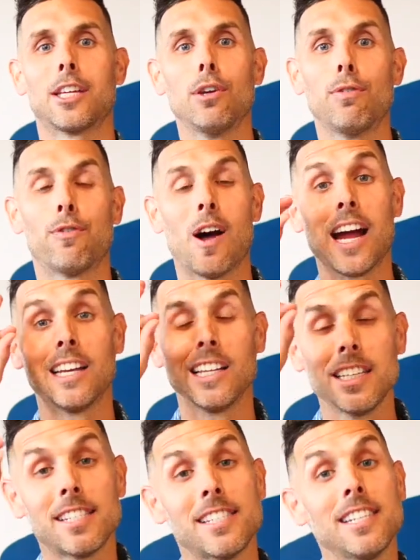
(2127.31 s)
"You finally
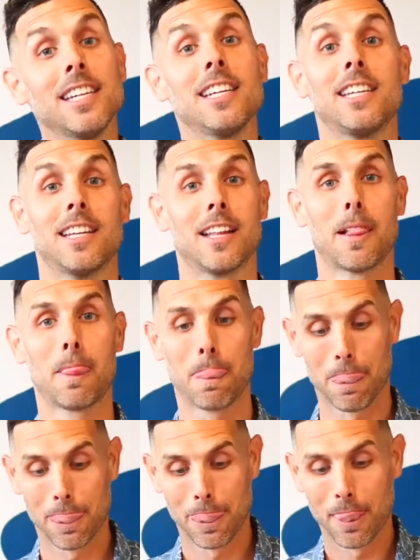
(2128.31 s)
see.
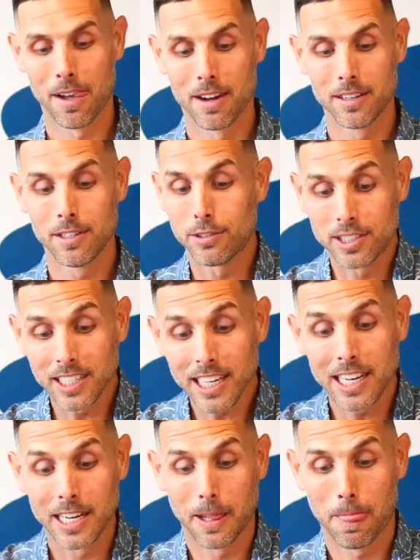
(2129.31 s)
You
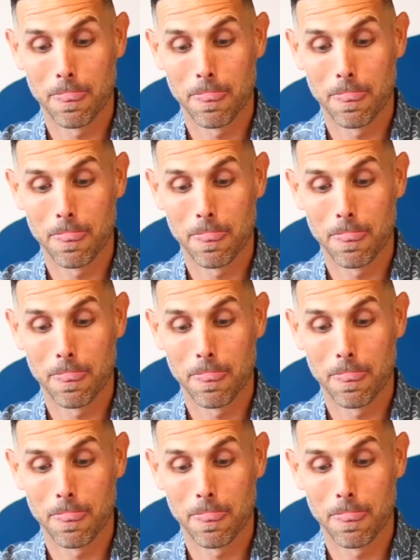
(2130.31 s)
see."